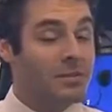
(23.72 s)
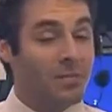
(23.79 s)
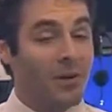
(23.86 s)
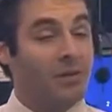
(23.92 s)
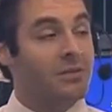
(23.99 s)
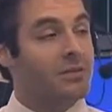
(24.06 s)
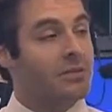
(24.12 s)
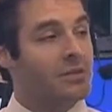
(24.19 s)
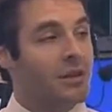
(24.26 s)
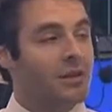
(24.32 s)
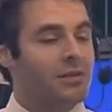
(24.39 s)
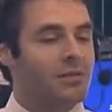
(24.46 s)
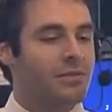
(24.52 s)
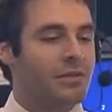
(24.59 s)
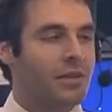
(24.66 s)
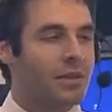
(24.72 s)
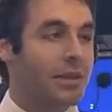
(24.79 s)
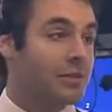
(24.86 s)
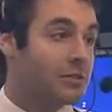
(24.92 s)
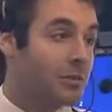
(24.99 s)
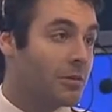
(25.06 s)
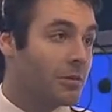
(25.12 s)
Spartan's in charge of the
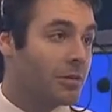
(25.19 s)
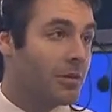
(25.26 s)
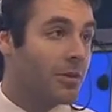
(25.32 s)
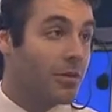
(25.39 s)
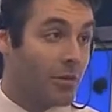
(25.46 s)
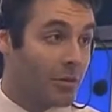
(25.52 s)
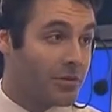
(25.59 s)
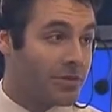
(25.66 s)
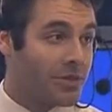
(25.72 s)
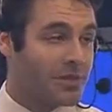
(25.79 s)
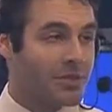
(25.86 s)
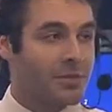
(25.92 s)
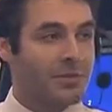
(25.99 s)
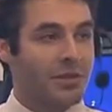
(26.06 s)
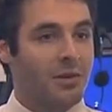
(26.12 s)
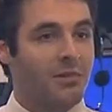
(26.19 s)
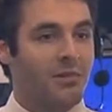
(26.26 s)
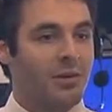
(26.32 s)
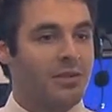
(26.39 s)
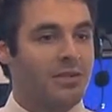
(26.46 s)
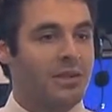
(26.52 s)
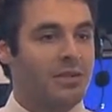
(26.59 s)
electrical and the thermal systems on
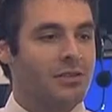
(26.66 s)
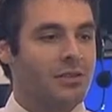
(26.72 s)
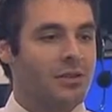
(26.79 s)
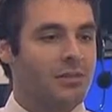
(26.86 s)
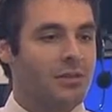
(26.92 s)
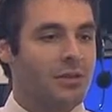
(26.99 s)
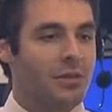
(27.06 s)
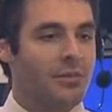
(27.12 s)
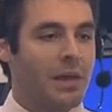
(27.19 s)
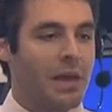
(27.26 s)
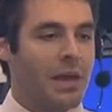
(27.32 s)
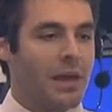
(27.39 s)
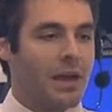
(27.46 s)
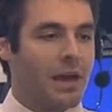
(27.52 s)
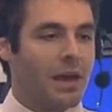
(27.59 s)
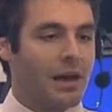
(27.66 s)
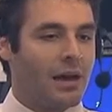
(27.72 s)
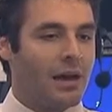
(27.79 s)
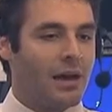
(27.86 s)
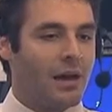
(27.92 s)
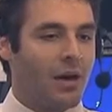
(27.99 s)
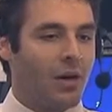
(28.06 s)
board station. So
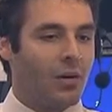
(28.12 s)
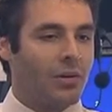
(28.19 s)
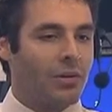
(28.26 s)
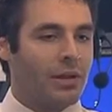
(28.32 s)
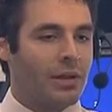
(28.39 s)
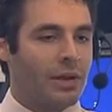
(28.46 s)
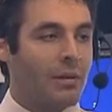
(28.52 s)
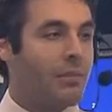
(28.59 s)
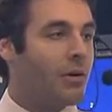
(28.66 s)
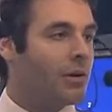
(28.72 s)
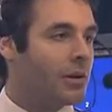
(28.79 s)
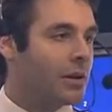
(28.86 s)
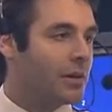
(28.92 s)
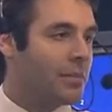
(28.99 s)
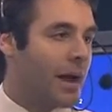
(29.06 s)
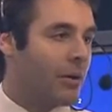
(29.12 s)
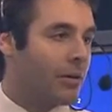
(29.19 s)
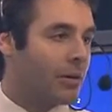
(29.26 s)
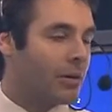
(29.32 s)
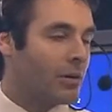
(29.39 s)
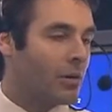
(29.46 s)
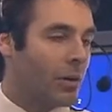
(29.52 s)
all the ammonia
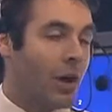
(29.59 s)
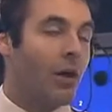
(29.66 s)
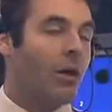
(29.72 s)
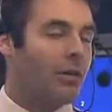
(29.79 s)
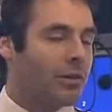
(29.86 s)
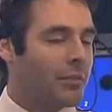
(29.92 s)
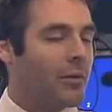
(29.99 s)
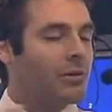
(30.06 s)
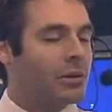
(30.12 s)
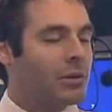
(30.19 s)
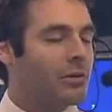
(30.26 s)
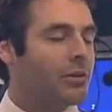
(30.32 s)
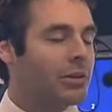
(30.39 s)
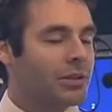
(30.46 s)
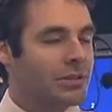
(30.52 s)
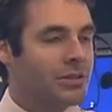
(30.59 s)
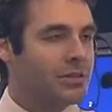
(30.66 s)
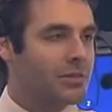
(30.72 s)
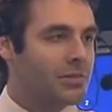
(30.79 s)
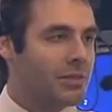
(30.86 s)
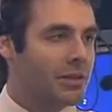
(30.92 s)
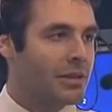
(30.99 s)
all the ammonia cooling
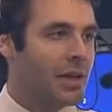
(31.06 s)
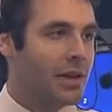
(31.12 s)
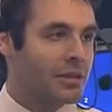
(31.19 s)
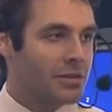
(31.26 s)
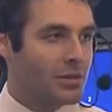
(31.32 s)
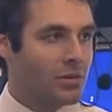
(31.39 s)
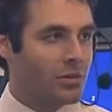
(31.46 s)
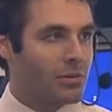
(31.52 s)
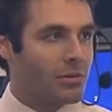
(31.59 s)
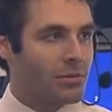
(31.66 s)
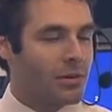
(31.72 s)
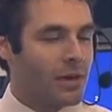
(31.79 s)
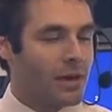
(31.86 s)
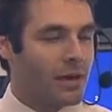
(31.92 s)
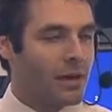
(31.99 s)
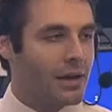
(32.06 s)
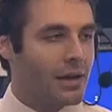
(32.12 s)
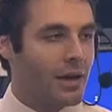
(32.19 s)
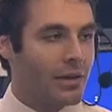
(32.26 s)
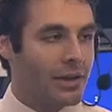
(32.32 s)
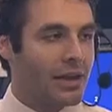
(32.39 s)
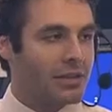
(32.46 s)
systems on the external
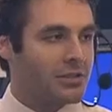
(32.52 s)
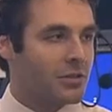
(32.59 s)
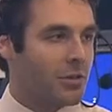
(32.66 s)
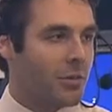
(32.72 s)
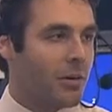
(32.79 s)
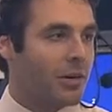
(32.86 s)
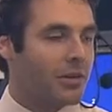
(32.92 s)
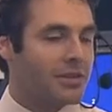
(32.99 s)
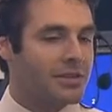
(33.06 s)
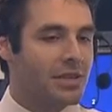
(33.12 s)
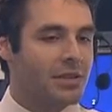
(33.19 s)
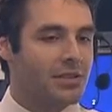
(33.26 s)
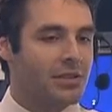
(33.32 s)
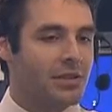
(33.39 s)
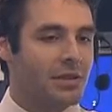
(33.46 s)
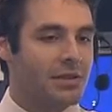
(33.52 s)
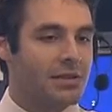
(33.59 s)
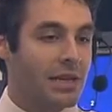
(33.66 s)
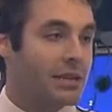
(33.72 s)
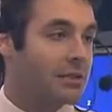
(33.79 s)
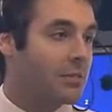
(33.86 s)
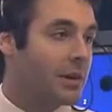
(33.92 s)
part of the station that
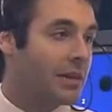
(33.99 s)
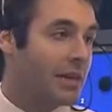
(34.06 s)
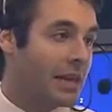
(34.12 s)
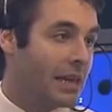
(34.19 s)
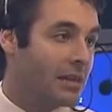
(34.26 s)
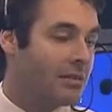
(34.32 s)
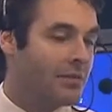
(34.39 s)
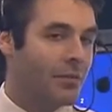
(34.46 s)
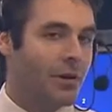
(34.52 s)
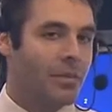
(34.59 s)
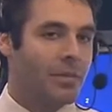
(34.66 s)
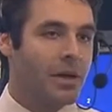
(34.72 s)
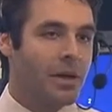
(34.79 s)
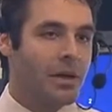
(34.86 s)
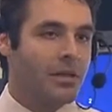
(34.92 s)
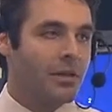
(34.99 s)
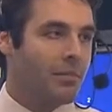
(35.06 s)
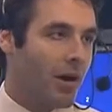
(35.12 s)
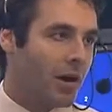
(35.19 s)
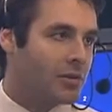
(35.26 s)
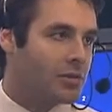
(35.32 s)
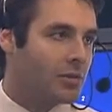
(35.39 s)
takes away the heat from the
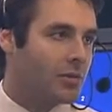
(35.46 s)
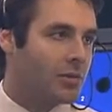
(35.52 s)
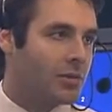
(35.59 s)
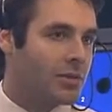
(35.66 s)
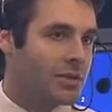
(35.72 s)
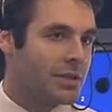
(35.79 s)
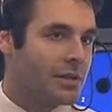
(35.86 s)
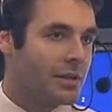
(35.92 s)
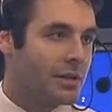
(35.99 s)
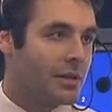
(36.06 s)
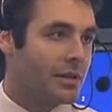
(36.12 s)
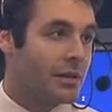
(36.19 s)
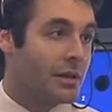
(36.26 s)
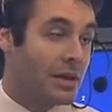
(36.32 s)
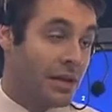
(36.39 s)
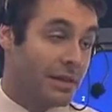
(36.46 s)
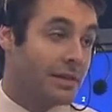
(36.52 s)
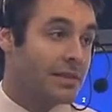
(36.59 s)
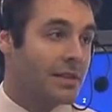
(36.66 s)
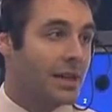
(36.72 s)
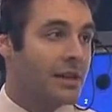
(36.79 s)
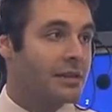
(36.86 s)
modules, and in
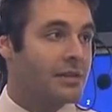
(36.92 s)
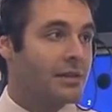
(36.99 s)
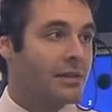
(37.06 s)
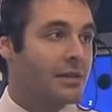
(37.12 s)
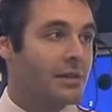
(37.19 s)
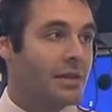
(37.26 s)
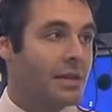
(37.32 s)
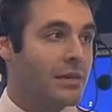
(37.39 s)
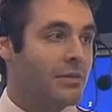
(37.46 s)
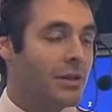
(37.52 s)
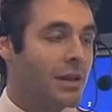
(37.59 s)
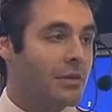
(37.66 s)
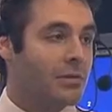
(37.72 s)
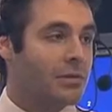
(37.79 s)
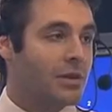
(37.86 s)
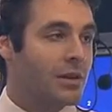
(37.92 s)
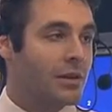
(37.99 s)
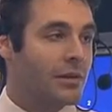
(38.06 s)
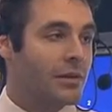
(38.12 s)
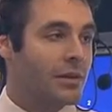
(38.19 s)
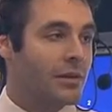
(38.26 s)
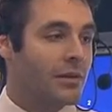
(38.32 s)
this case the EVA was done
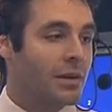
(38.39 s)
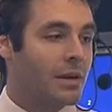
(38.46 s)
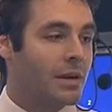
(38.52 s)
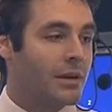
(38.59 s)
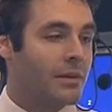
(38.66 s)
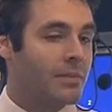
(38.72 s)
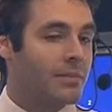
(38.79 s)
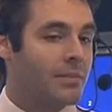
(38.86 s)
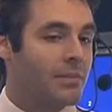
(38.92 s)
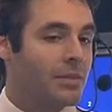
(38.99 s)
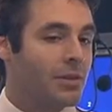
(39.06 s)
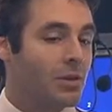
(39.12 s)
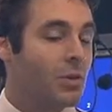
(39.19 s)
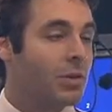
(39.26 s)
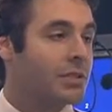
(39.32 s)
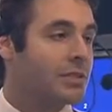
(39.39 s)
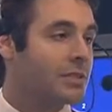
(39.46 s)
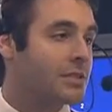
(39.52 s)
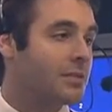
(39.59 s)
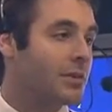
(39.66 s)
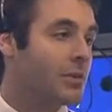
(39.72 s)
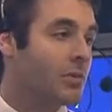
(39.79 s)
on the cooling
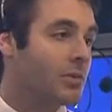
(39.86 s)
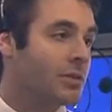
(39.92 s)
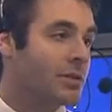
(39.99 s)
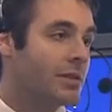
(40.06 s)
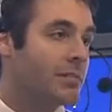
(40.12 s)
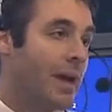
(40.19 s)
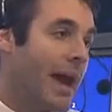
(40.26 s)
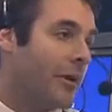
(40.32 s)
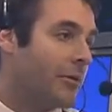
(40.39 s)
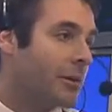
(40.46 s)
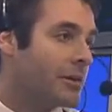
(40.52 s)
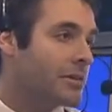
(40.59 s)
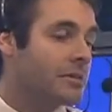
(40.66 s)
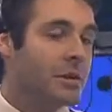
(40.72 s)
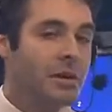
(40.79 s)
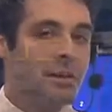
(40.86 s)
system that cools the batteries.